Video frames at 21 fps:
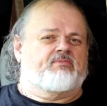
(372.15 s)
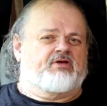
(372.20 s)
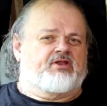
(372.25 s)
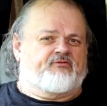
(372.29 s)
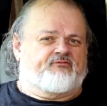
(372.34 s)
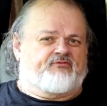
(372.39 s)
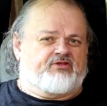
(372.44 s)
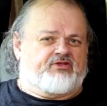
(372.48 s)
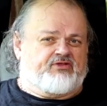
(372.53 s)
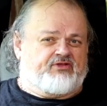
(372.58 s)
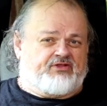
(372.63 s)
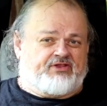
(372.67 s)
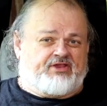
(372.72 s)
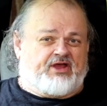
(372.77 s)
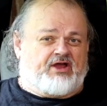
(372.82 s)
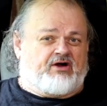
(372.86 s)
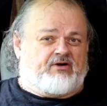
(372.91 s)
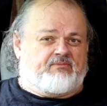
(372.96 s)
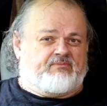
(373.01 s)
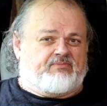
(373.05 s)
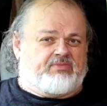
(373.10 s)
benefit of the
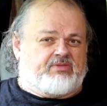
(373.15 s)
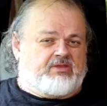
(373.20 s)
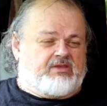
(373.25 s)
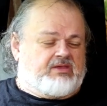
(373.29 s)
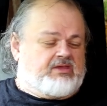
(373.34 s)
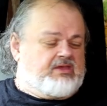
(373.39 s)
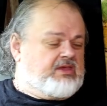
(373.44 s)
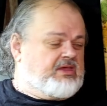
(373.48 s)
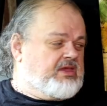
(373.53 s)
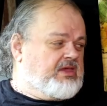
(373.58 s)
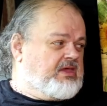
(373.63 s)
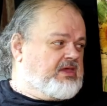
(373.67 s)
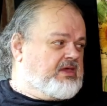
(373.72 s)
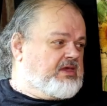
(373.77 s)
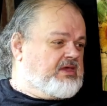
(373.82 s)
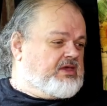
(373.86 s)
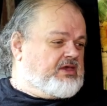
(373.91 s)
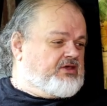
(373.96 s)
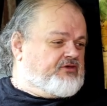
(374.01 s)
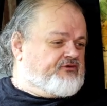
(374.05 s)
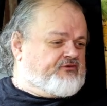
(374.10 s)
doubt.
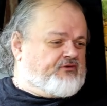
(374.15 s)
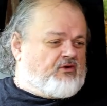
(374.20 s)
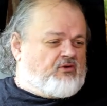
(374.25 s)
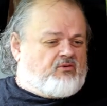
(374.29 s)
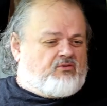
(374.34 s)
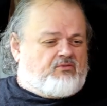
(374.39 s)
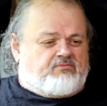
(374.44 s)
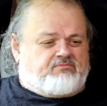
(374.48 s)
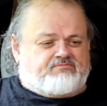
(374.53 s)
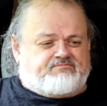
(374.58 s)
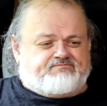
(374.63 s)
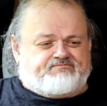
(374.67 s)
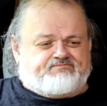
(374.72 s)
So,